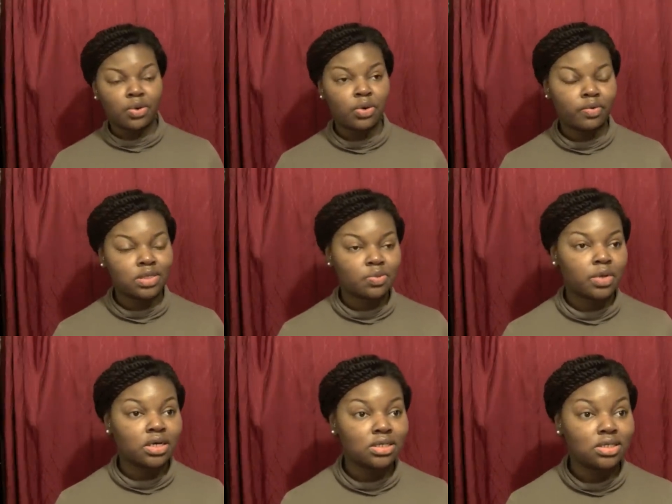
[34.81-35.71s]
I don't know if it's
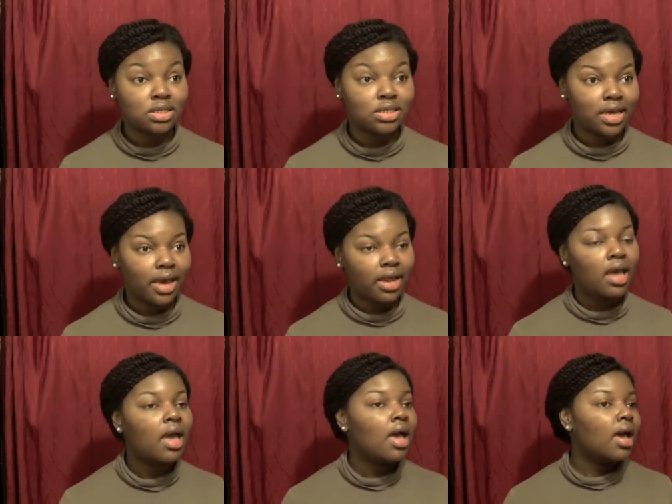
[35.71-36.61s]
working just yet.
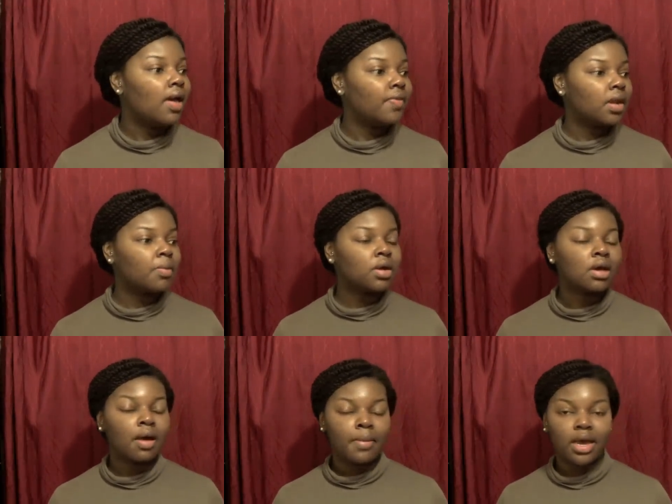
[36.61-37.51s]
And then I'm going
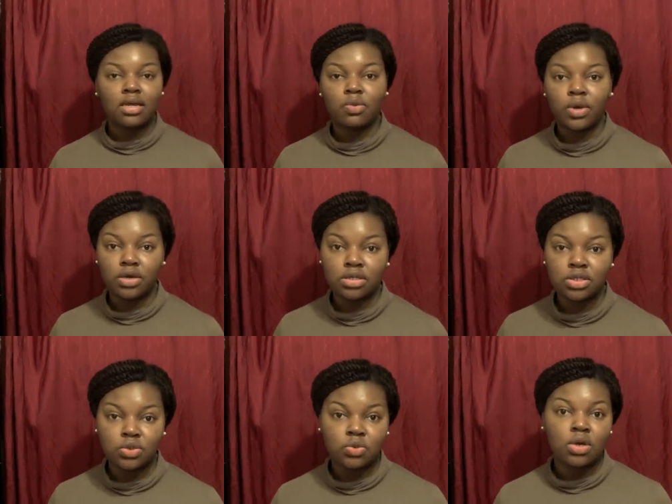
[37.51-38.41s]
to come back in a week or
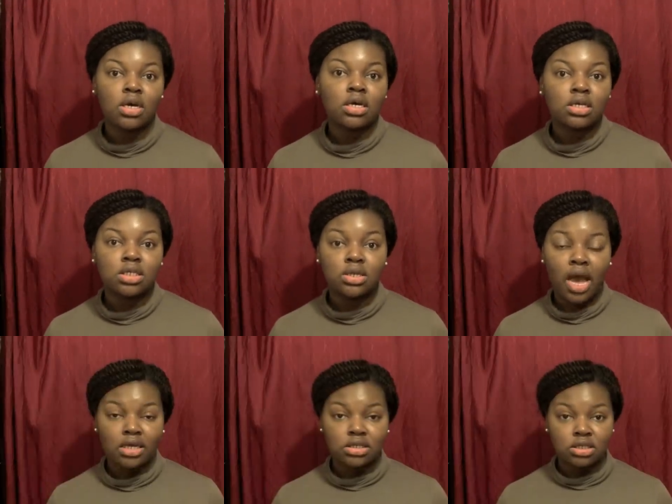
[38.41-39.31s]
two to
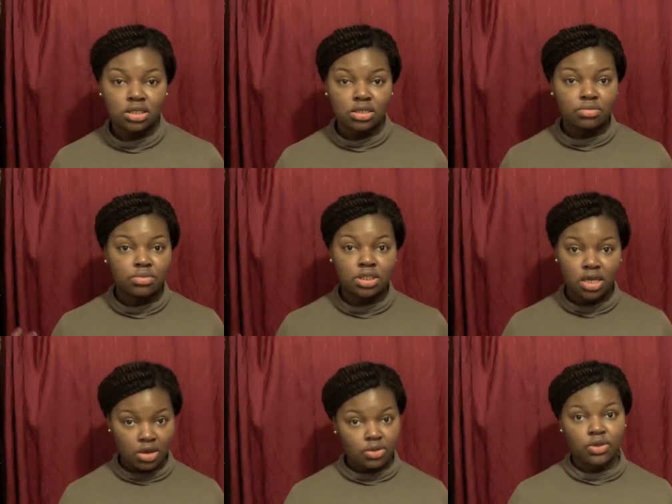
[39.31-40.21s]
actually
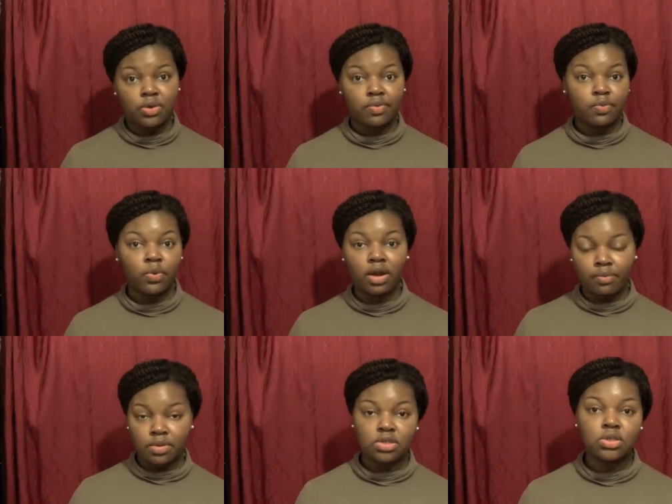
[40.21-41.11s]
tell you if what
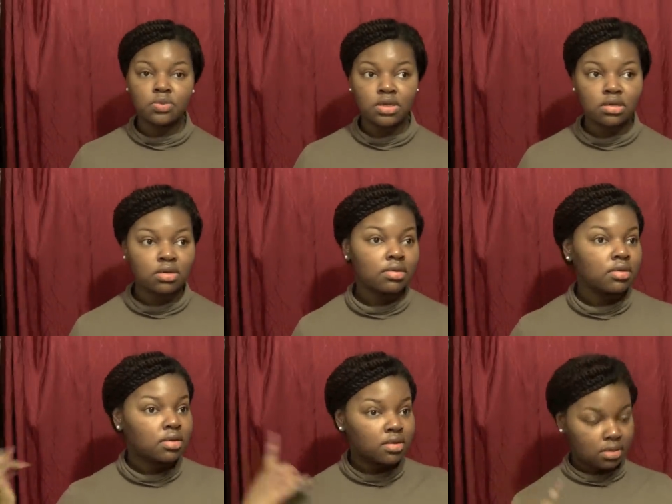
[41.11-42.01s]
I've been doing
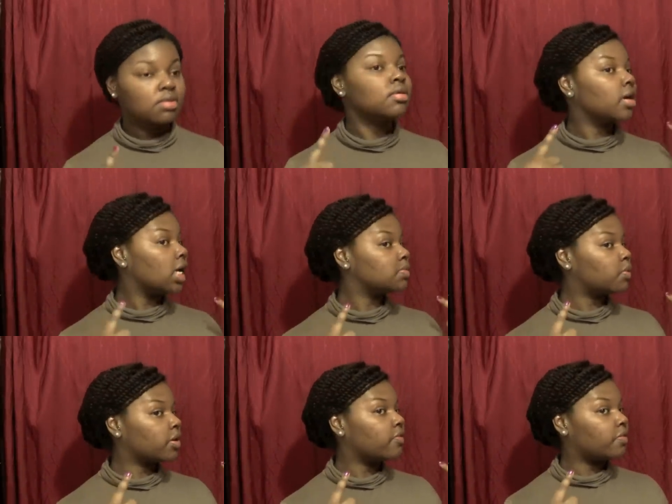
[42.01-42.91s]
has
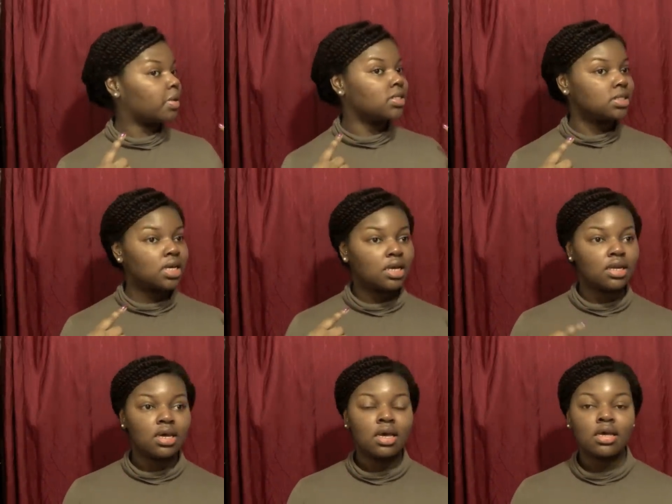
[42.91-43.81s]
been working for my skin.